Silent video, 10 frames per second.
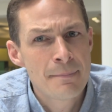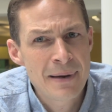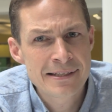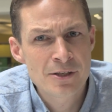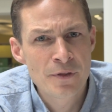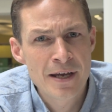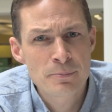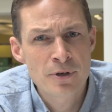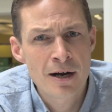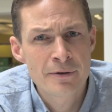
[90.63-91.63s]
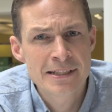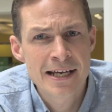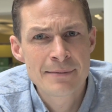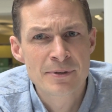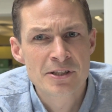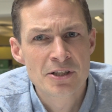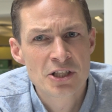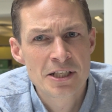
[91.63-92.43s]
based on their prior attainment at